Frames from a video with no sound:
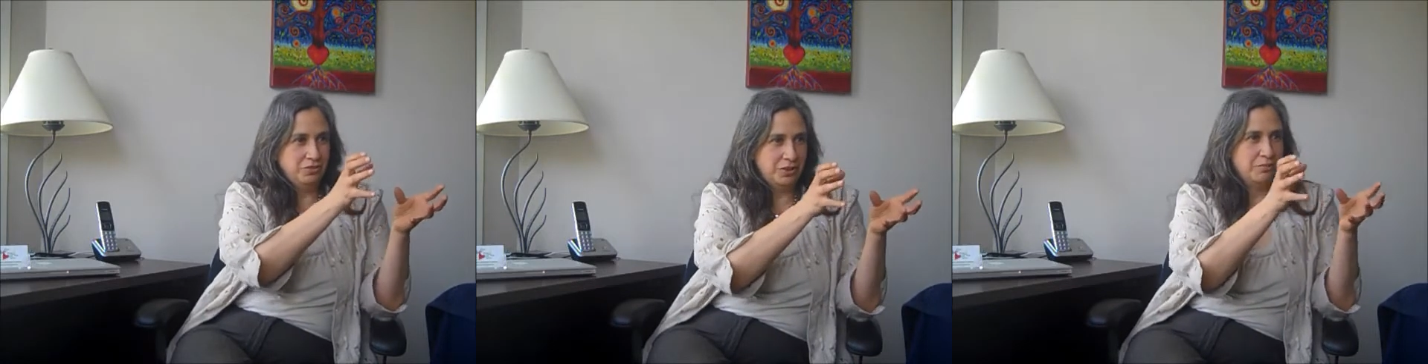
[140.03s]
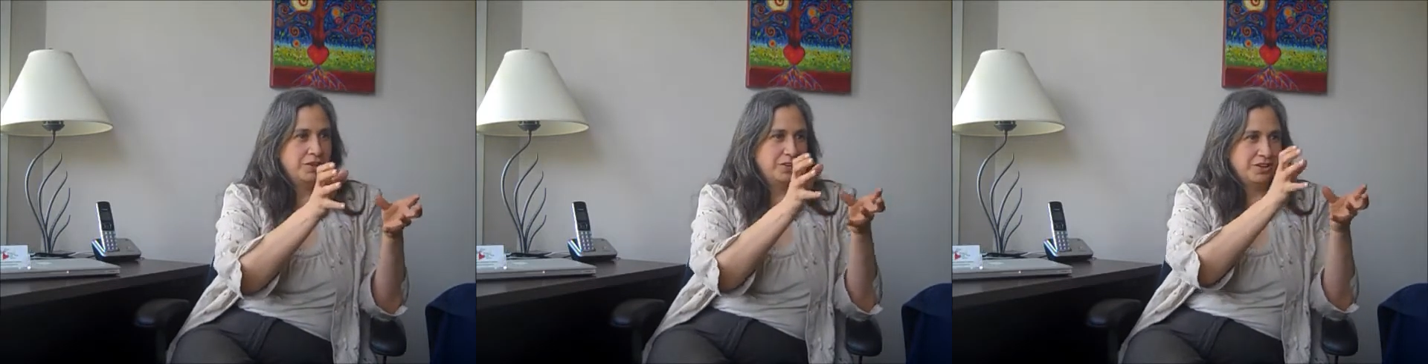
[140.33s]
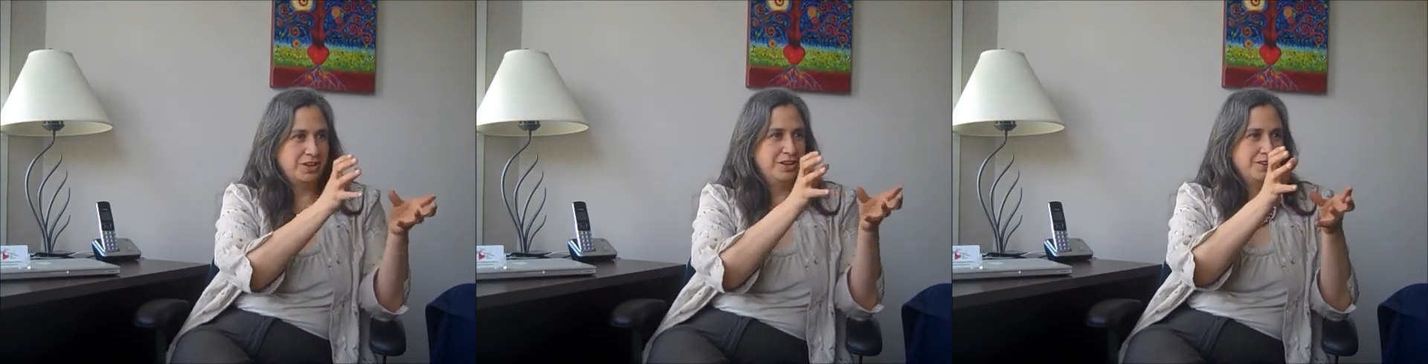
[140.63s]
something
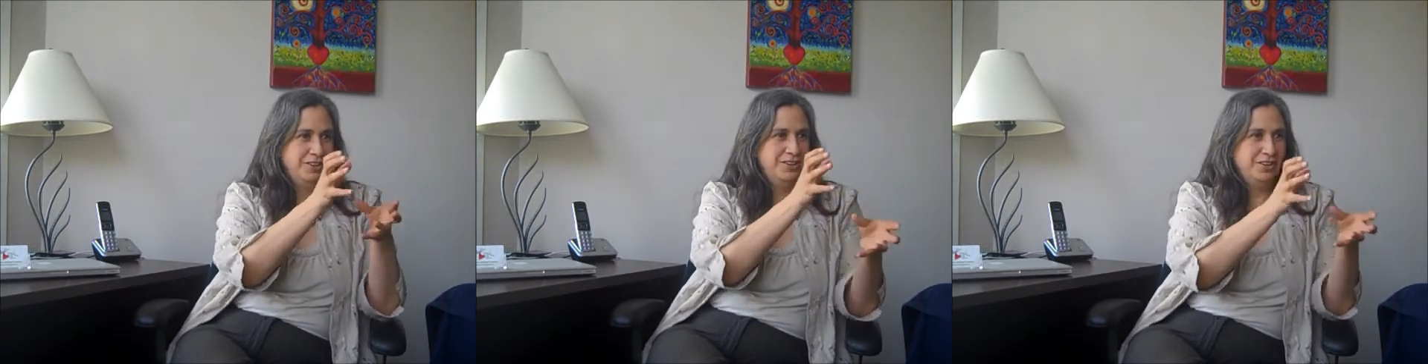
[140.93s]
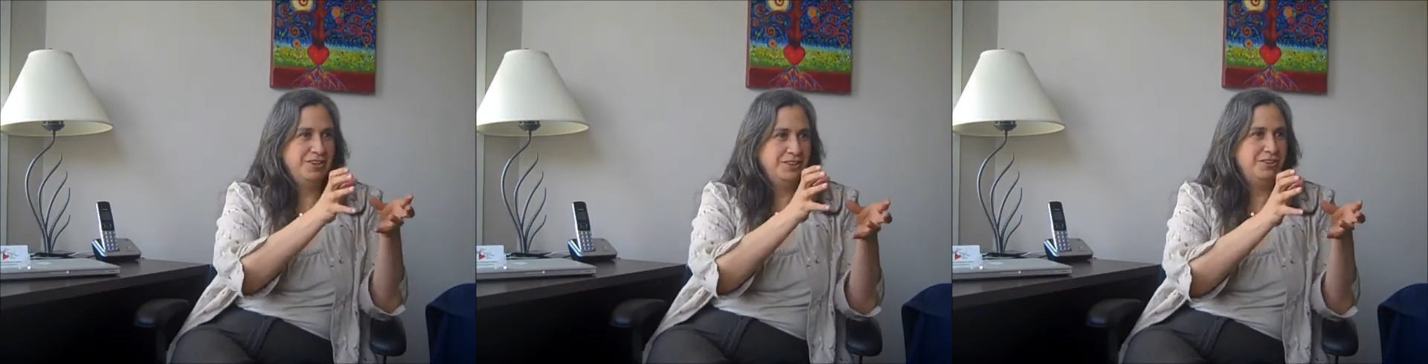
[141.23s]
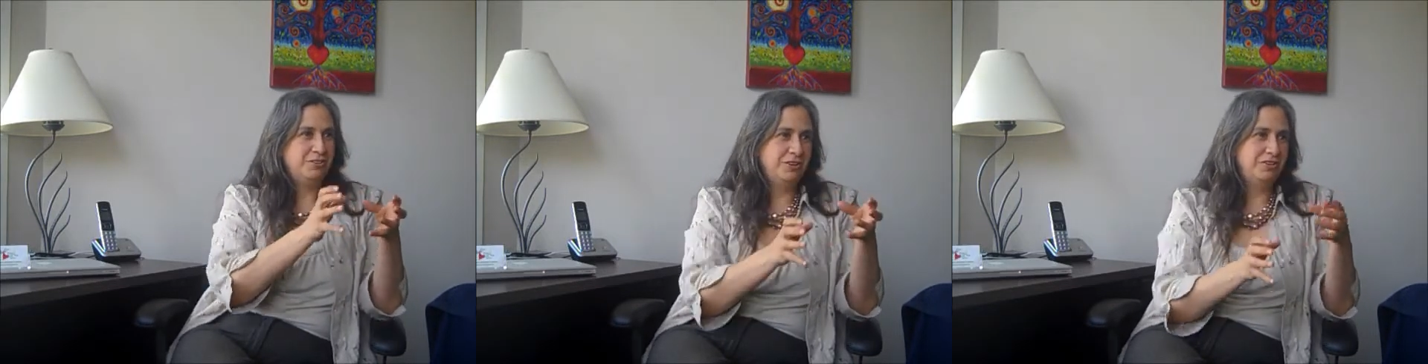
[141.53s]
like
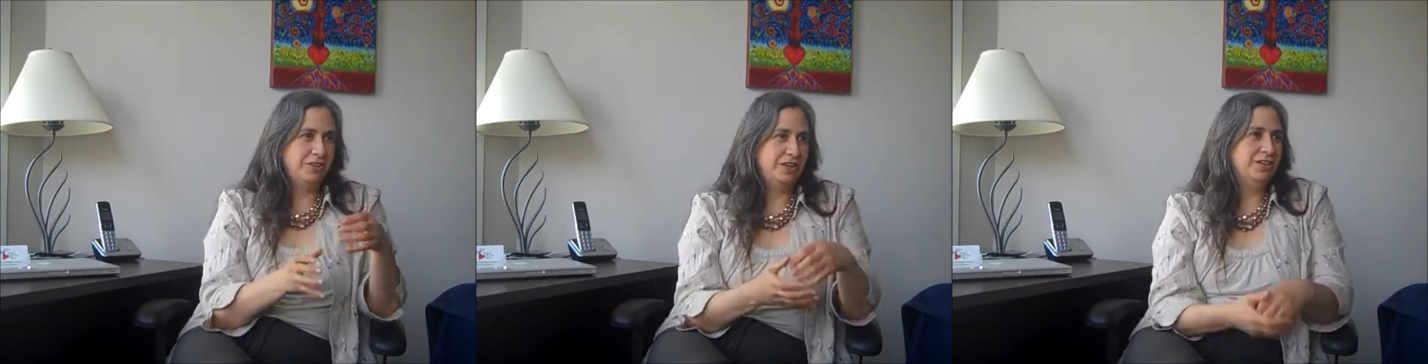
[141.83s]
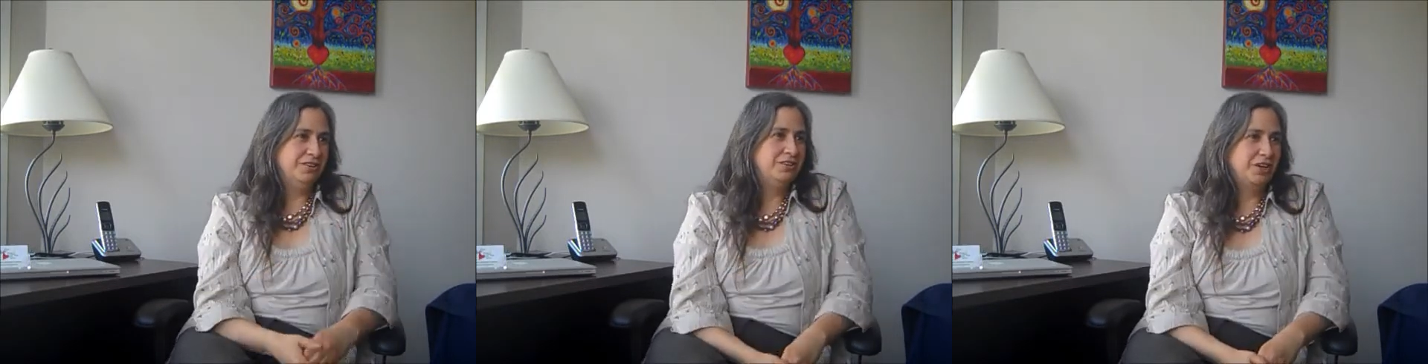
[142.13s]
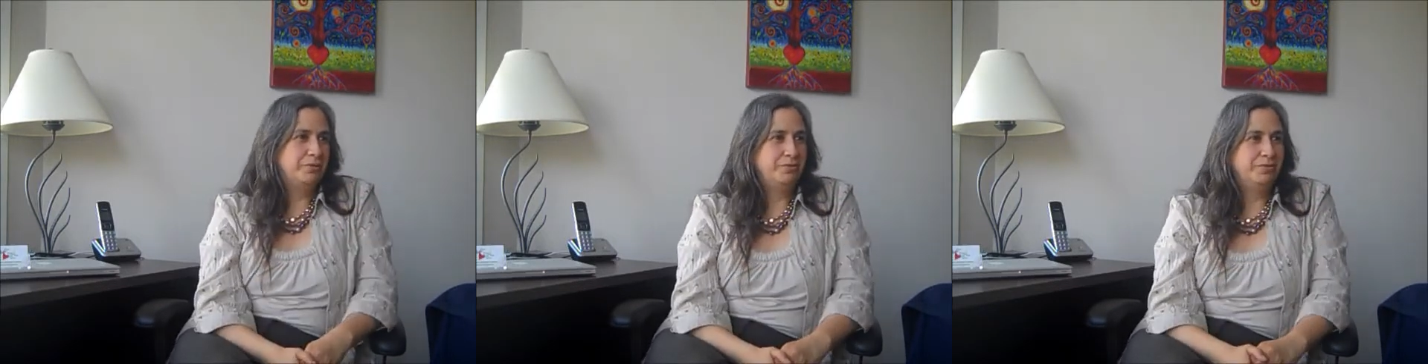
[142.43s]
tree ring
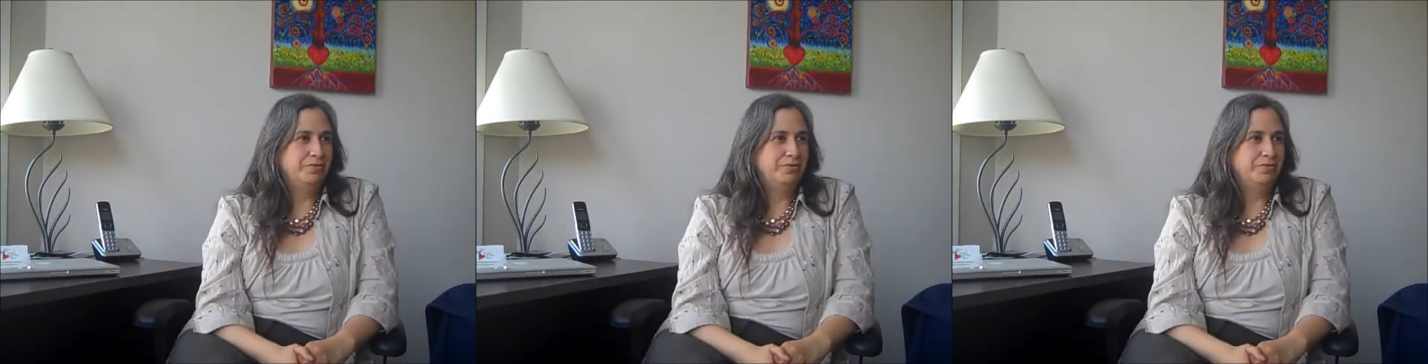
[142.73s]
type